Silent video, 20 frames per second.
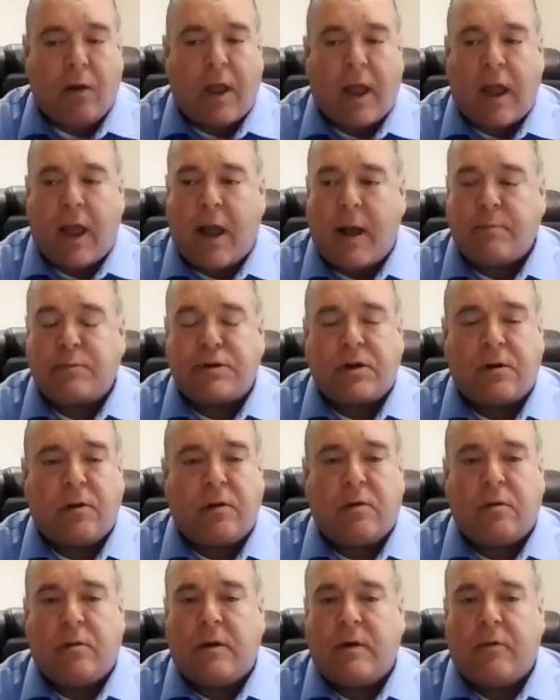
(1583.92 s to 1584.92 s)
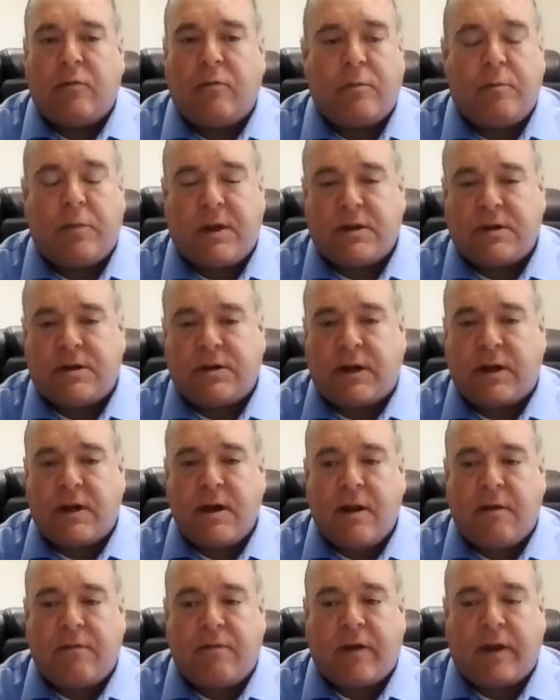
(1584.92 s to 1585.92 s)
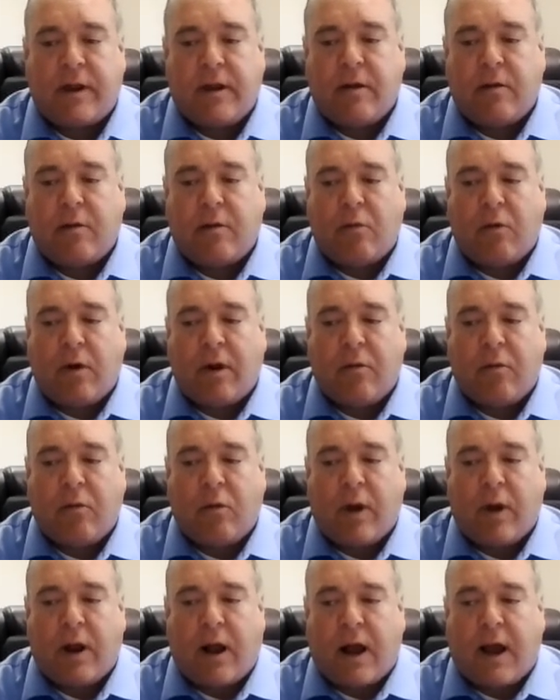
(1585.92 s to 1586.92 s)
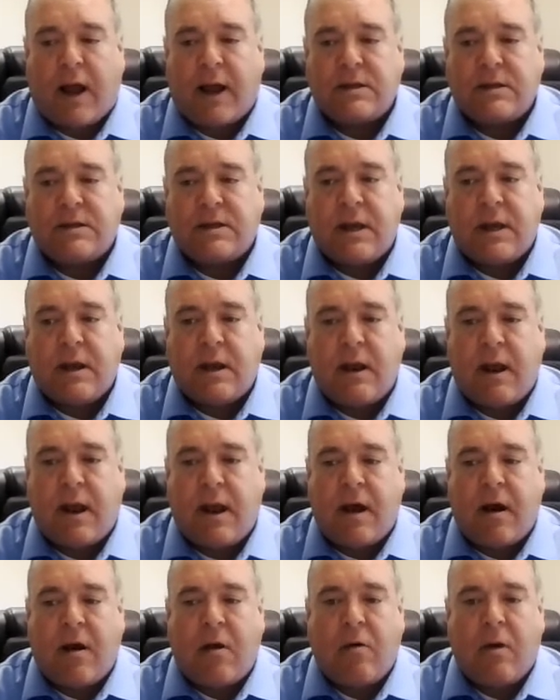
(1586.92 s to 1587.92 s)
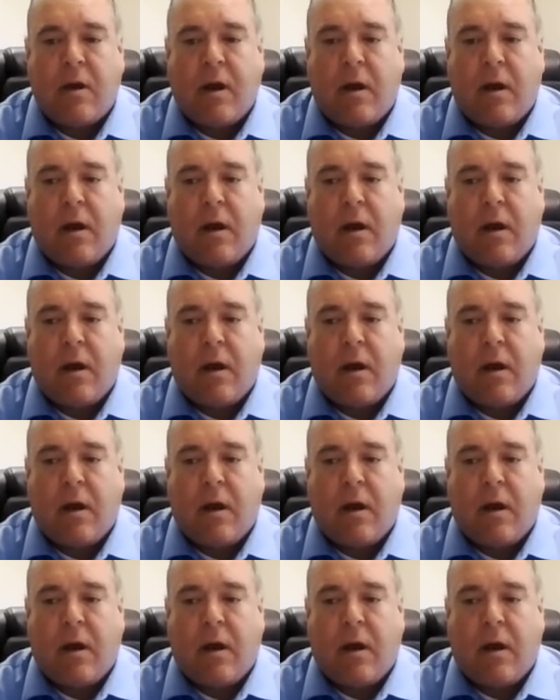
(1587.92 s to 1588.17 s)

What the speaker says: absolutely would be significant. What I see now,